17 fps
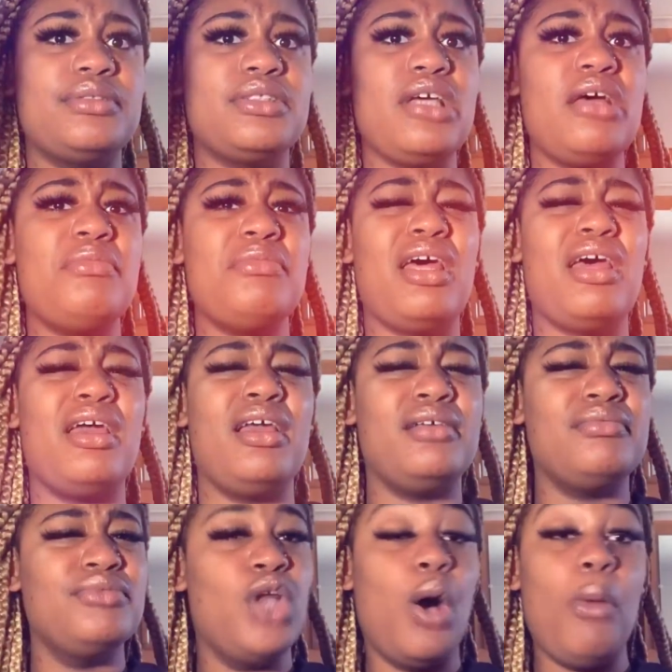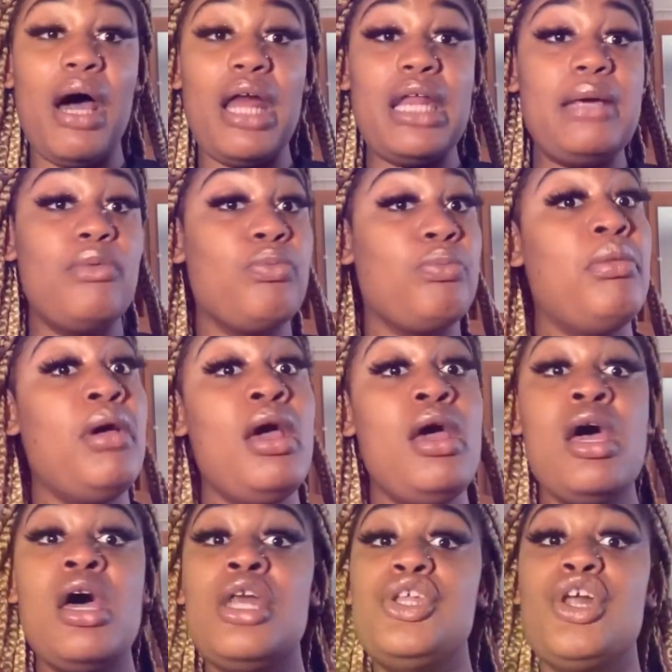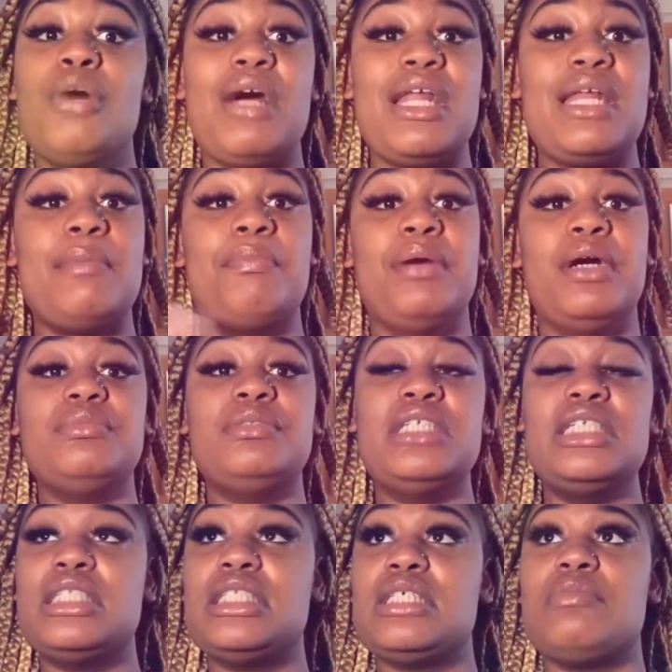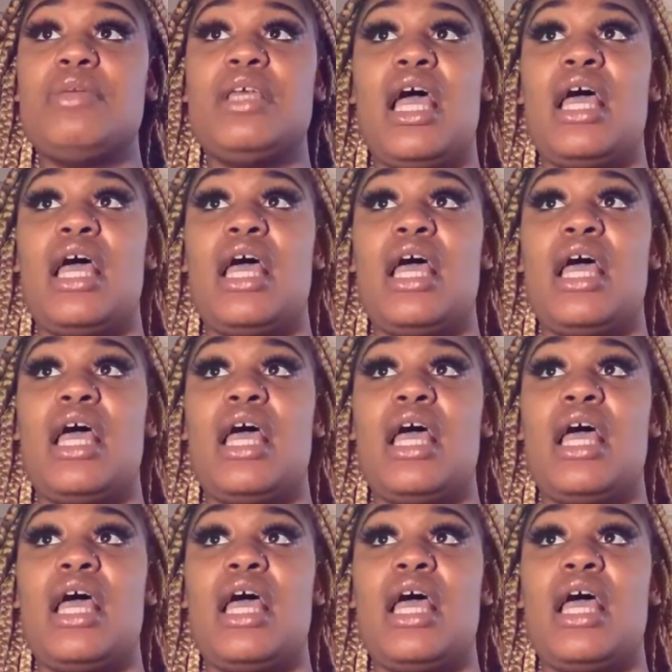So I'm like, nobody bumped into me.